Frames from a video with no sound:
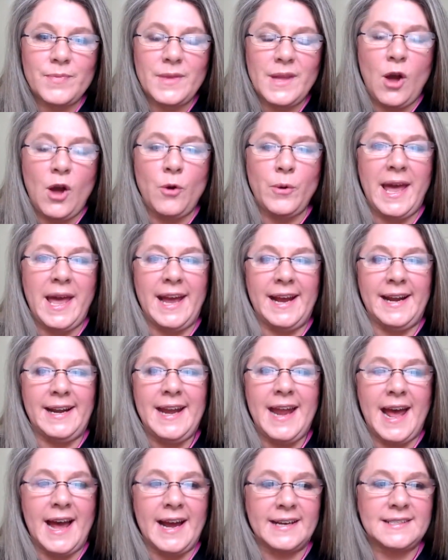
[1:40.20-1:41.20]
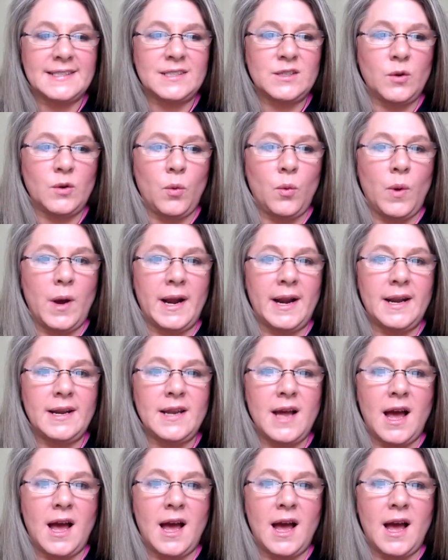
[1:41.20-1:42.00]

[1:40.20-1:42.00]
okay, next, what